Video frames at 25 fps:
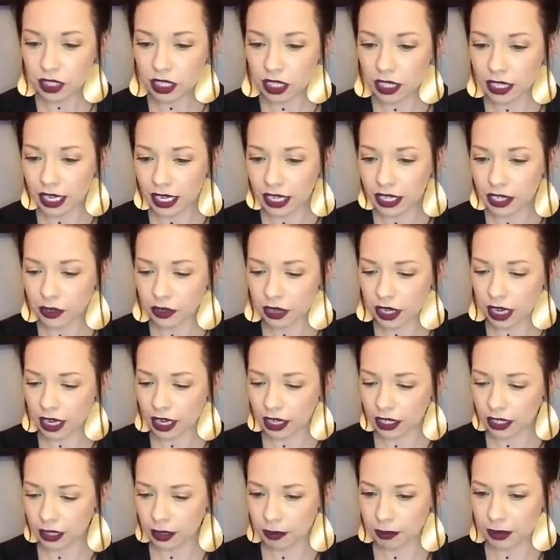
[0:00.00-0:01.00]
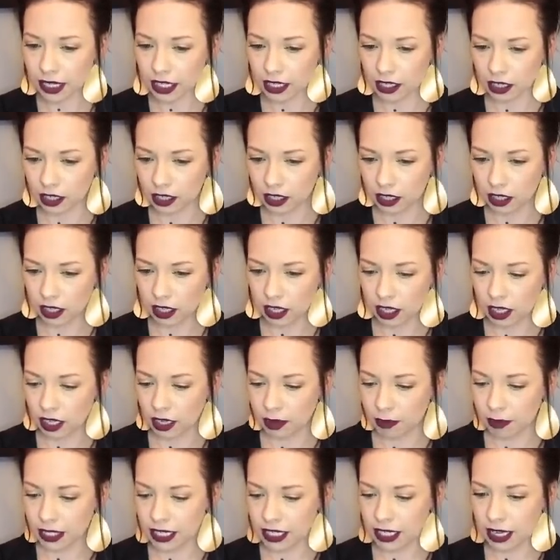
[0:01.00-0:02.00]
that you get. Let me
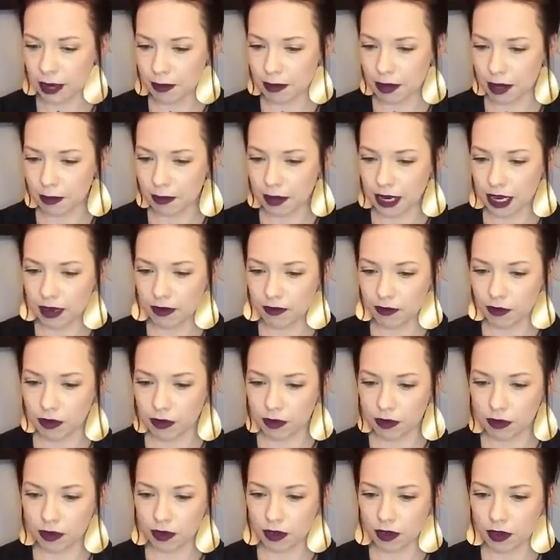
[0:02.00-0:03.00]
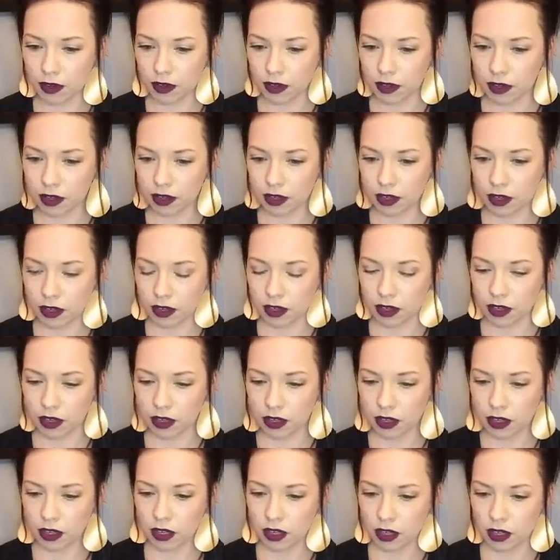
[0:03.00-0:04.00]
let me type in my info. If you haven't read it
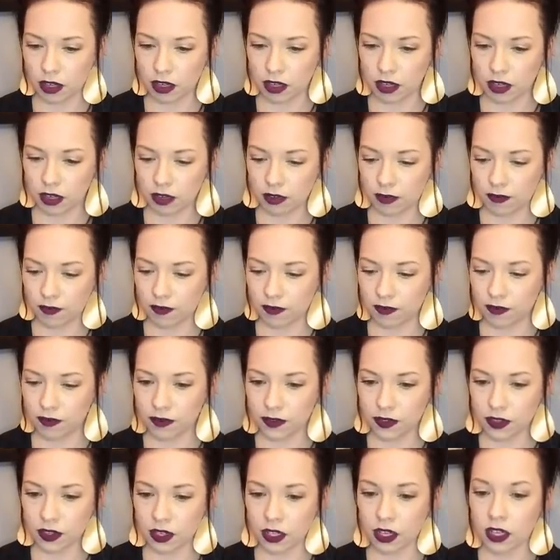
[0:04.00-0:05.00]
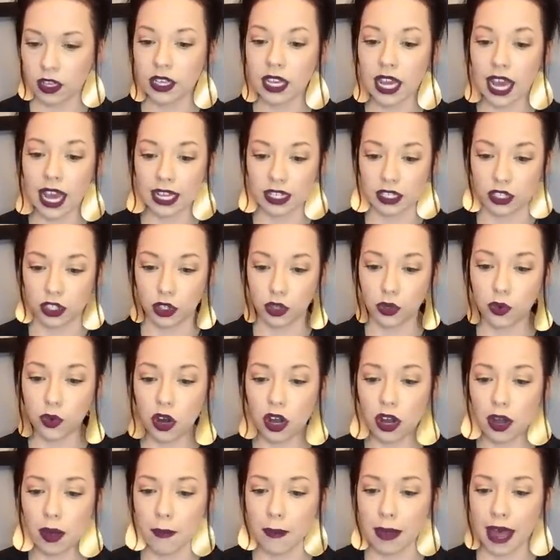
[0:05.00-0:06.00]
yet, you are a badass. Yes, you
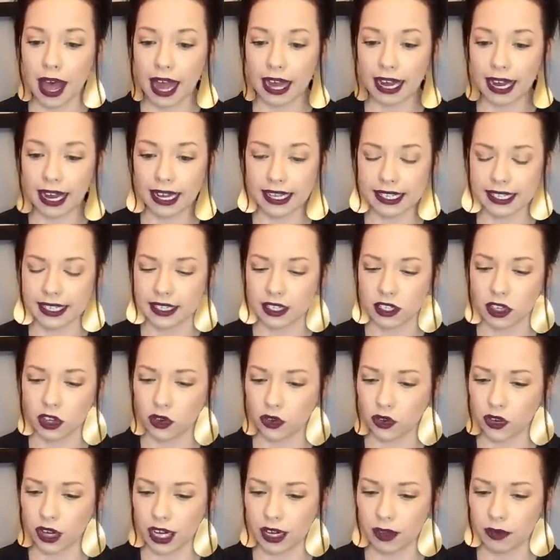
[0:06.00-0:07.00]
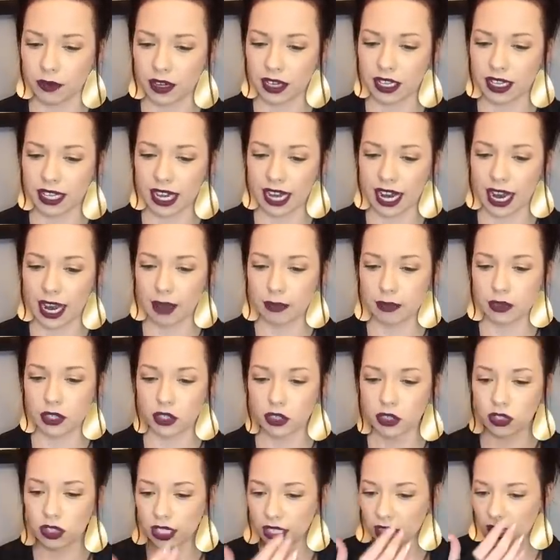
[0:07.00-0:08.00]
are a badass is a great one that I
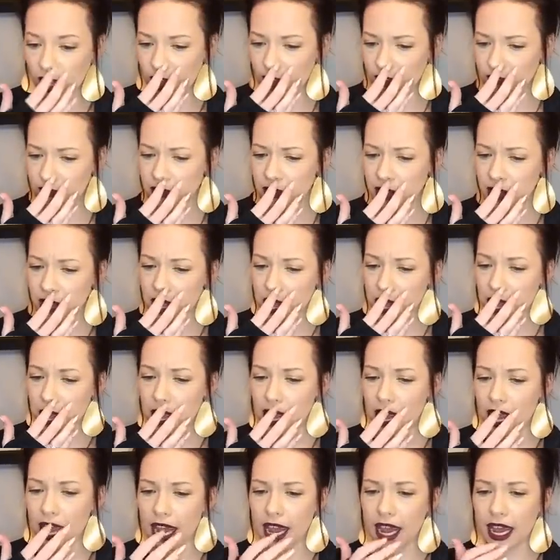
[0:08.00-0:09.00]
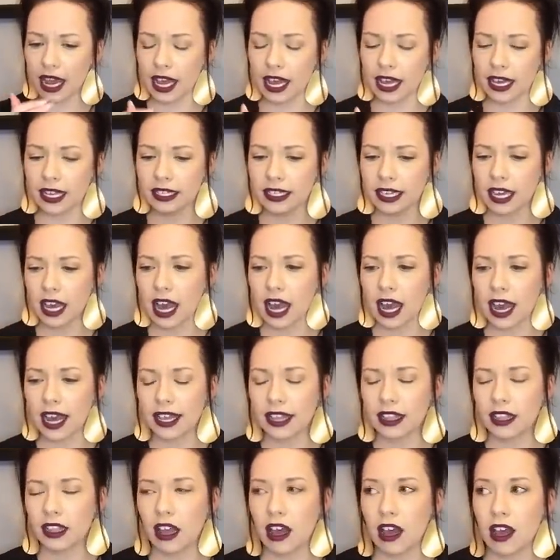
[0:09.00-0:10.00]
absolutely love. And I
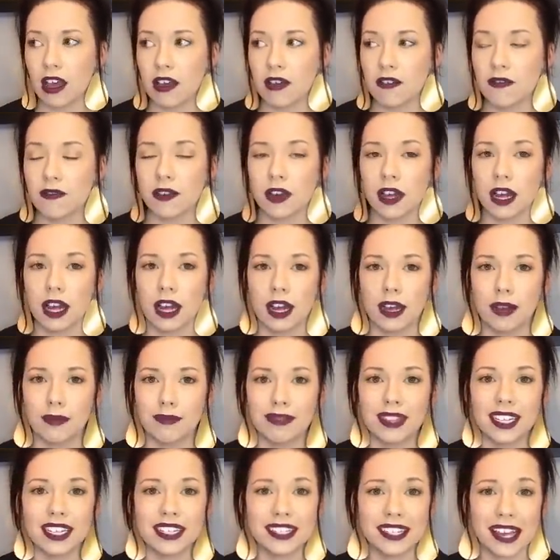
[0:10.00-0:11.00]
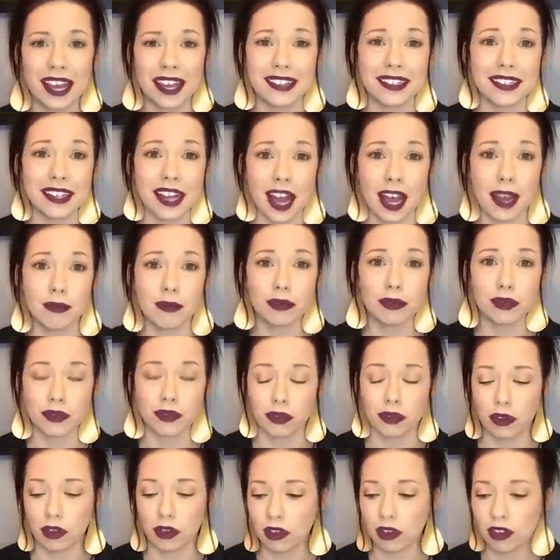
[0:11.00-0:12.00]
love um, the 10 times
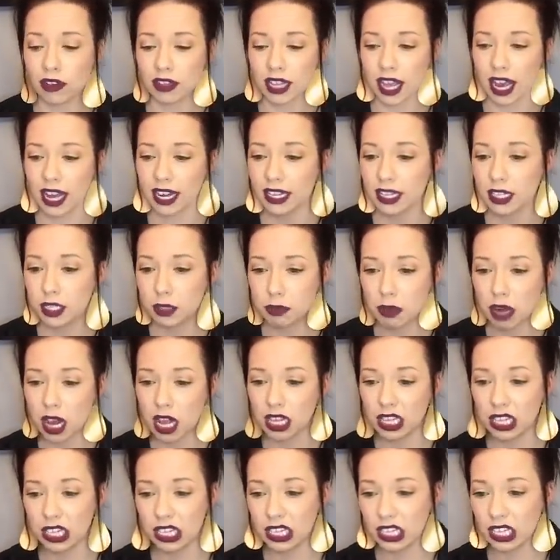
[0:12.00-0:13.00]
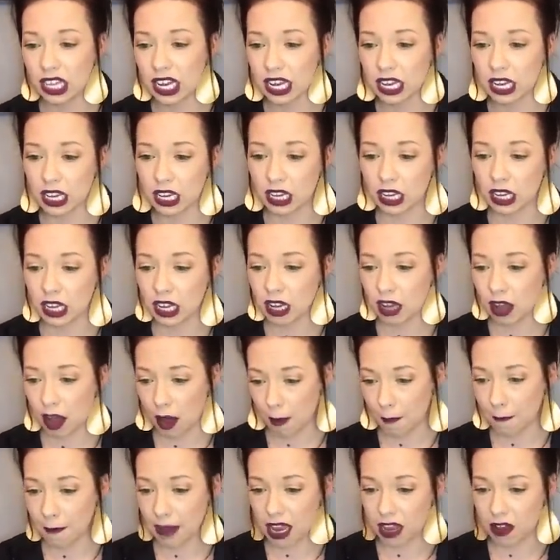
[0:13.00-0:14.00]
rule. That is probably like
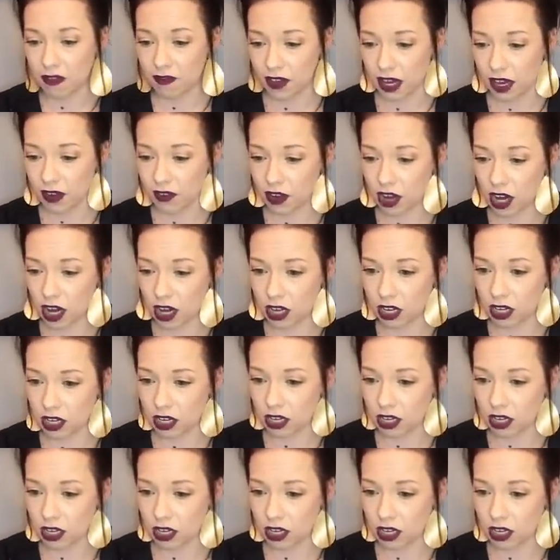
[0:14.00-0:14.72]
my favorite.